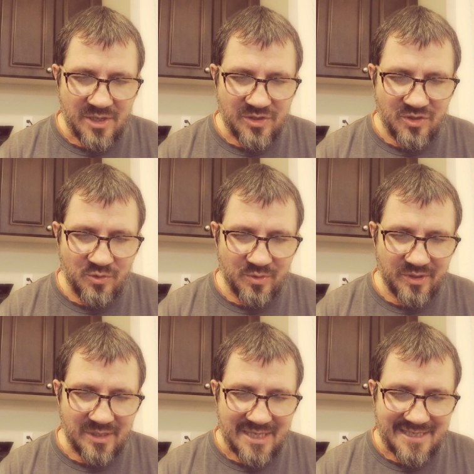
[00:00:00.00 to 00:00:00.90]
You
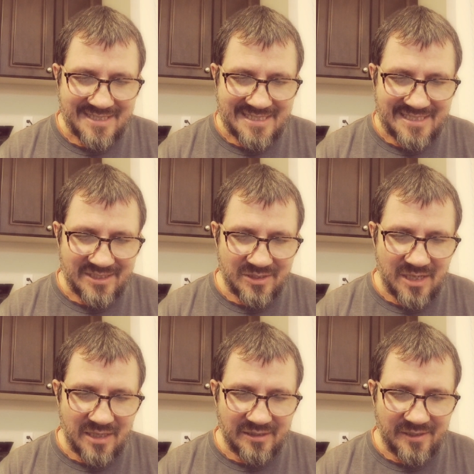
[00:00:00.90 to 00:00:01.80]
will
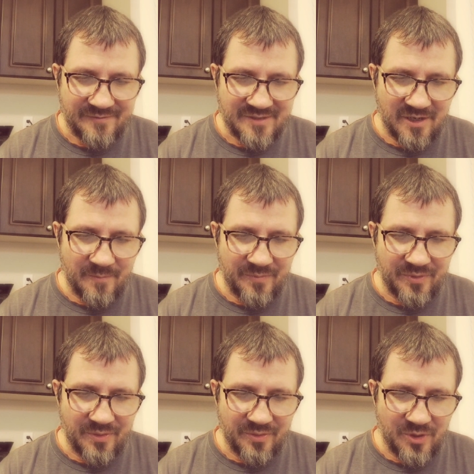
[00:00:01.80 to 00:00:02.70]
still lift
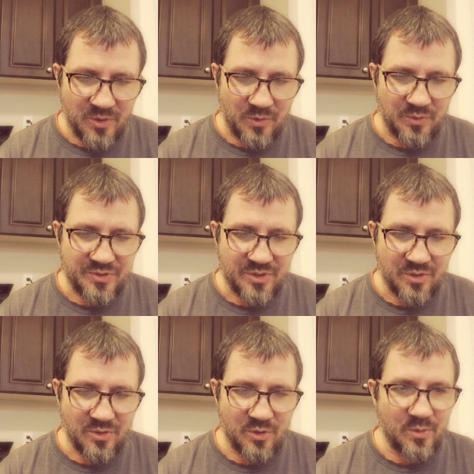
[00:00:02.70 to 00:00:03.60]
up those
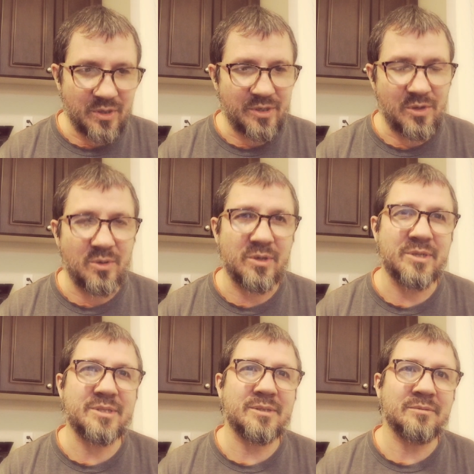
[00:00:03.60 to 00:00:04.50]
who are
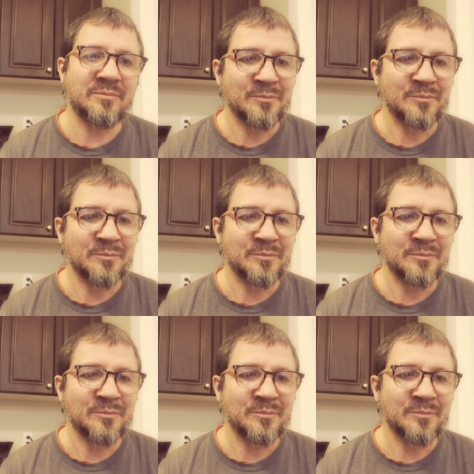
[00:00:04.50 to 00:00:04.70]
yours.